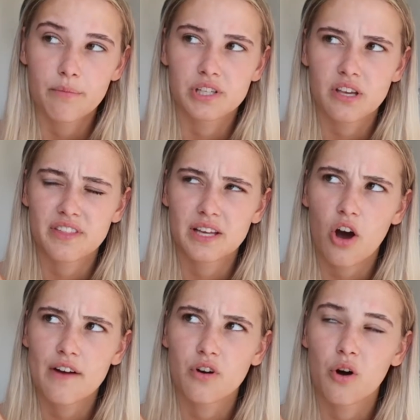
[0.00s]
because I think
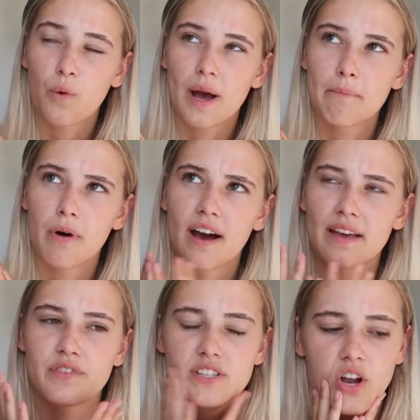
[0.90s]
I've got to wear my
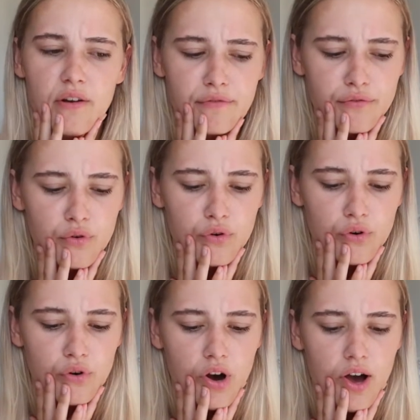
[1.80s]
Invisalign
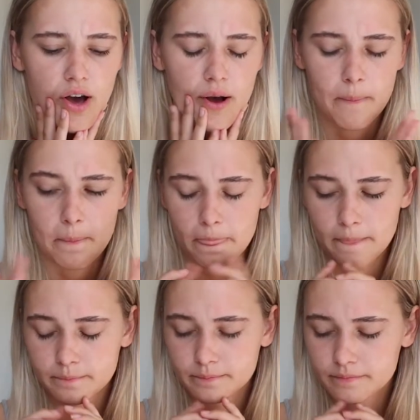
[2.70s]
for um,
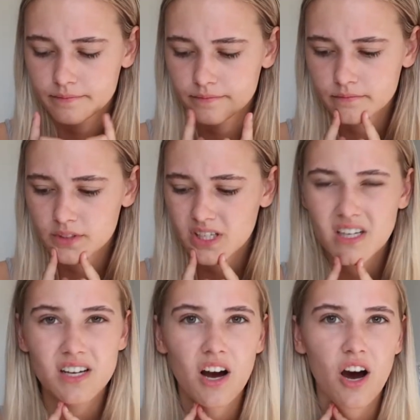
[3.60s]

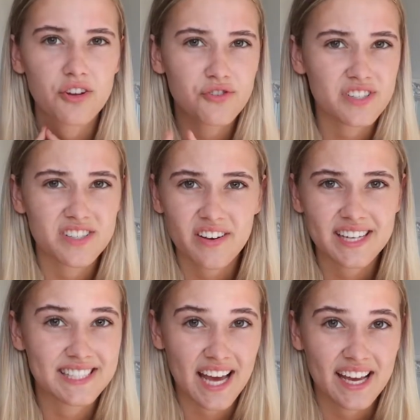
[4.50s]
100 and
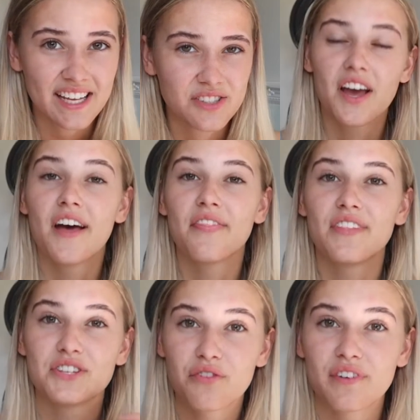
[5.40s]
something days.
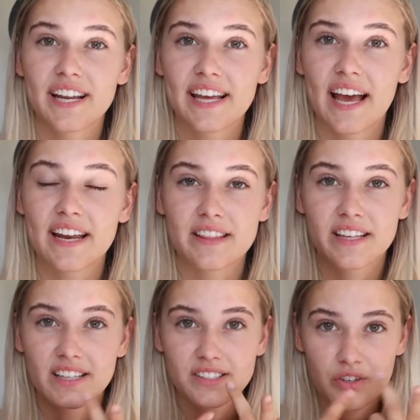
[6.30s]
There's not really
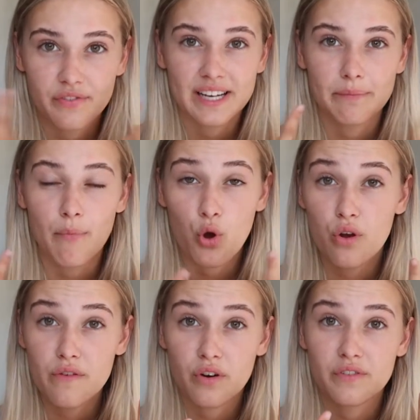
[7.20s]
anything to really
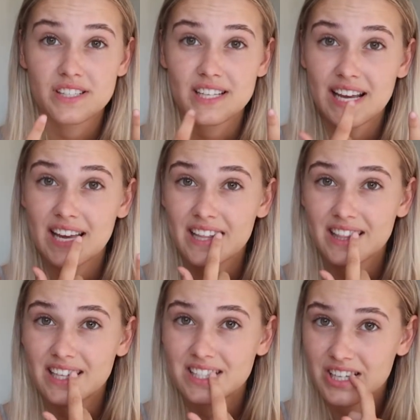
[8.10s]
move. Obviously,
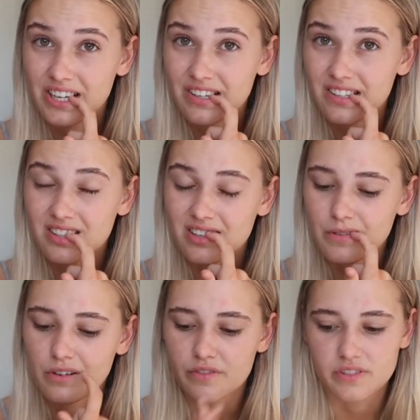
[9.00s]
this tooth oh,
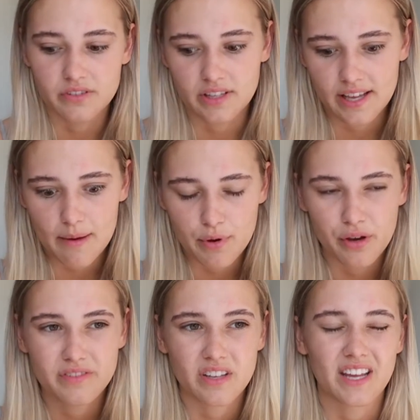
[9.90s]
obviously going to get
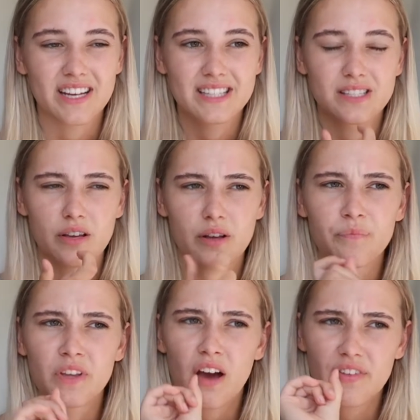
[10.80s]
moved and they need to,
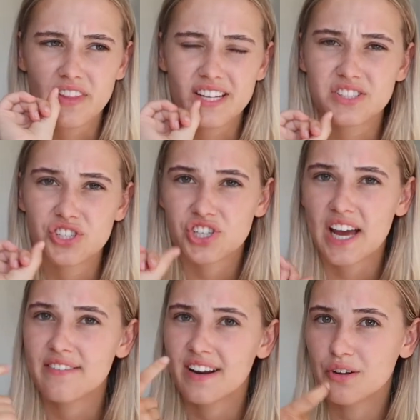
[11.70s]
I think they need to
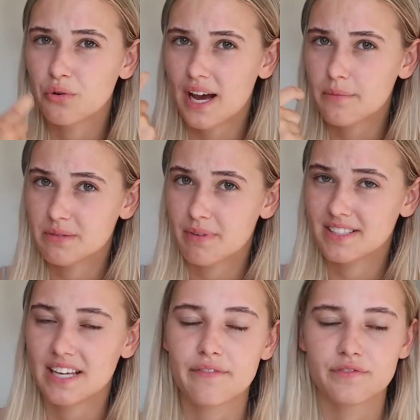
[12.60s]
shave like little gaps in my
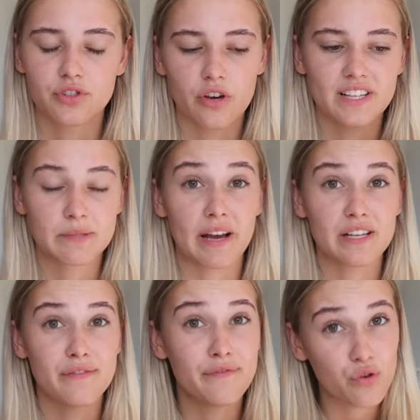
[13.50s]
teeth so there's
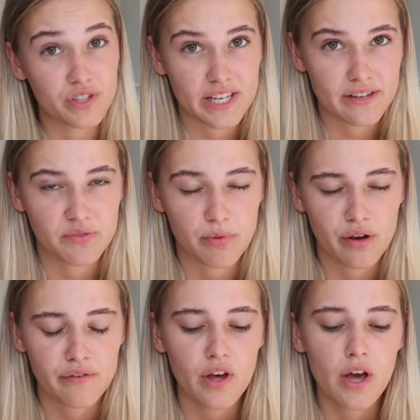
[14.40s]
space for the teeth to
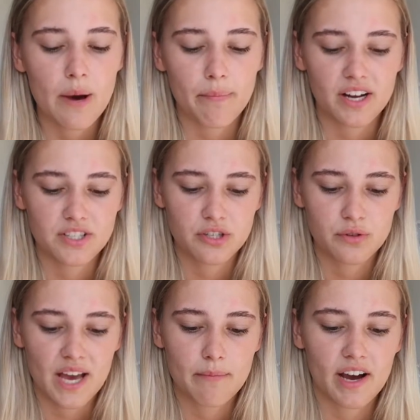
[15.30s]
move. But I do
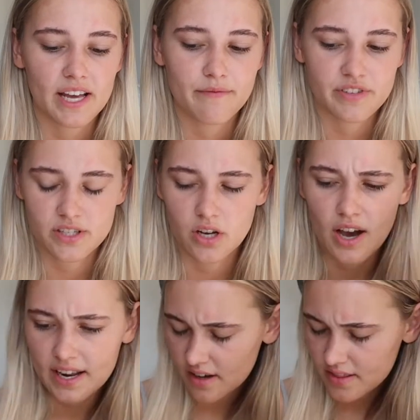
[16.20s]
get my
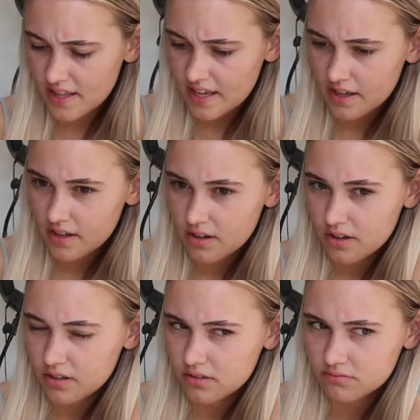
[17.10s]
Invisalign, I think,
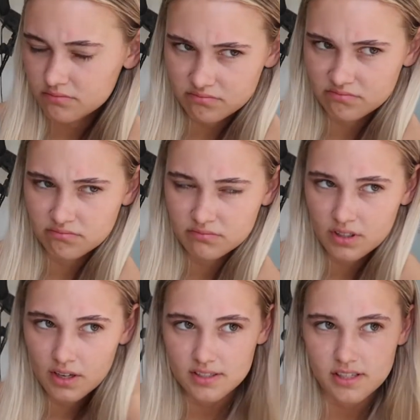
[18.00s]

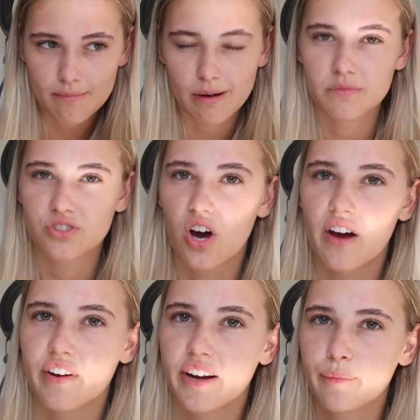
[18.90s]
let's look at mum's
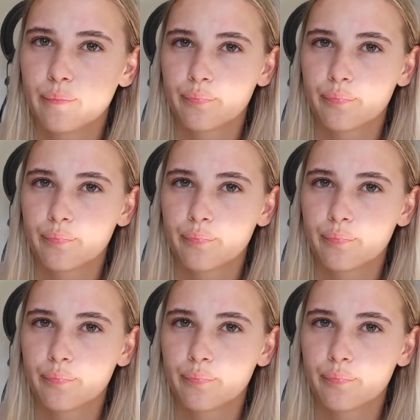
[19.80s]
diary.